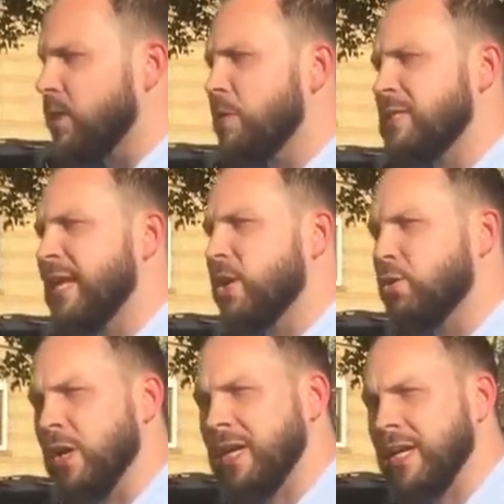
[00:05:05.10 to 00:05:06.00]
So is Nick
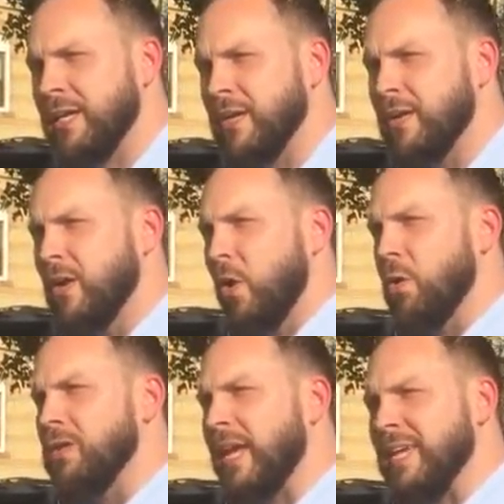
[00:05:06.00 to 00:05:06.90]
crooked,
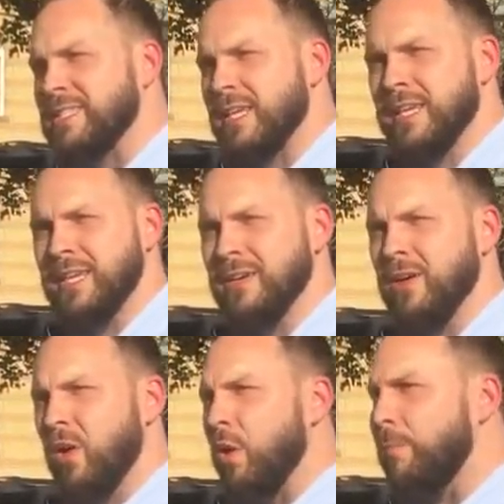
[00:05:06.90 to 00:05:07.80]
or lazy,
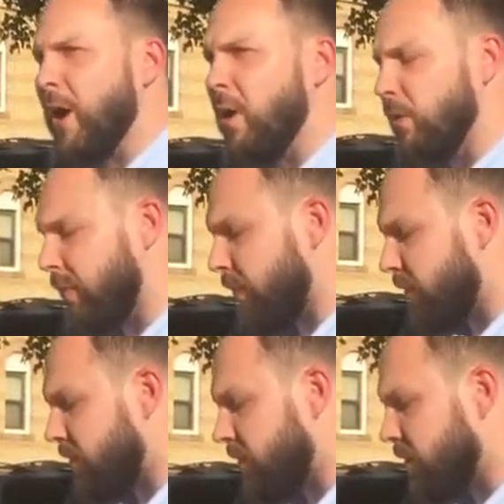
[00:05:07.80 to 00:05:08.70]
or both?
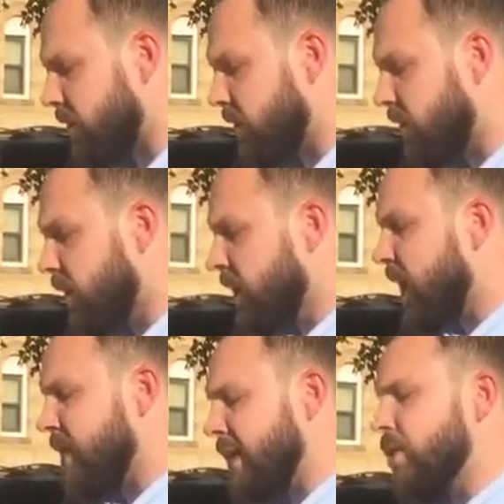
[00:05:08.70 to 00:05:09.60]

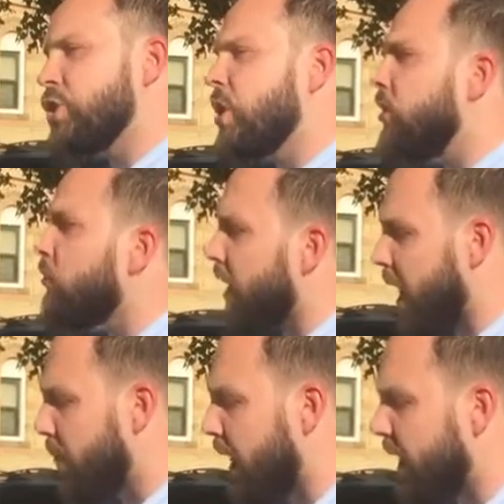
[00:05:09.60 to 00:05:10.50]
Yet Nick is shuttled
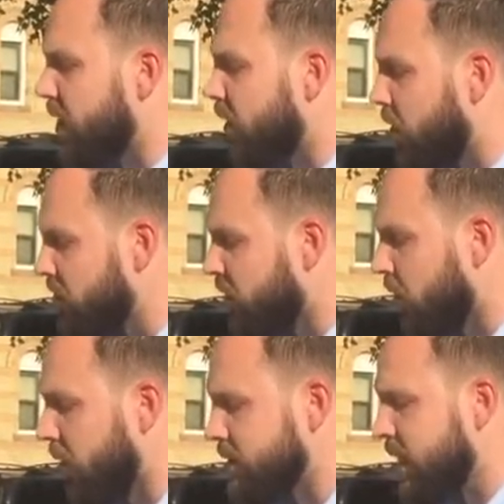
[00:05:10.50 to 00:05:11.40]
around behind closed
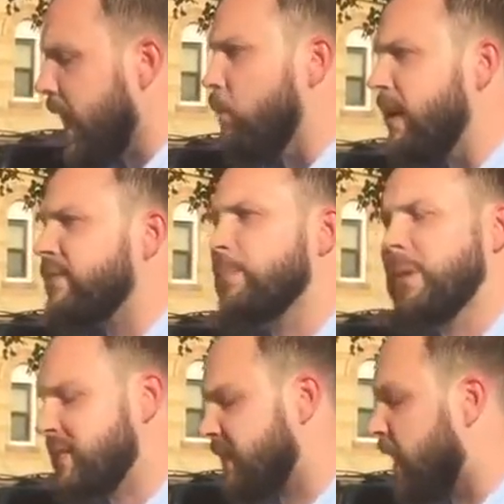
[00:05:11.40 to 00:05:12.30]
doors, and we have to
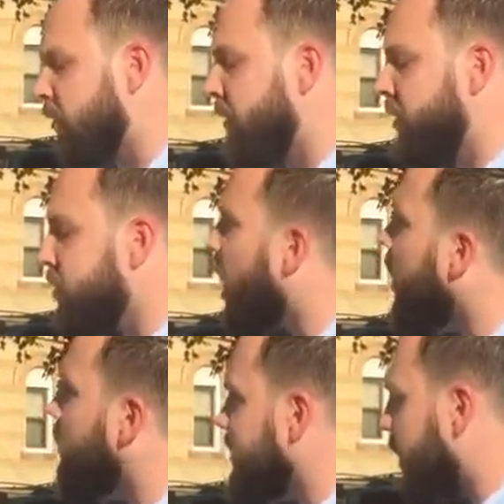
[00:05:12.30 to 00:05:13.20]
piece together in the
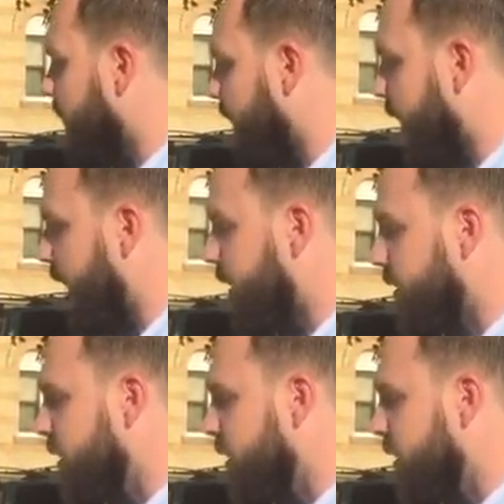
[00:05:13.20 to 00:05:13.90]
dark what's going on.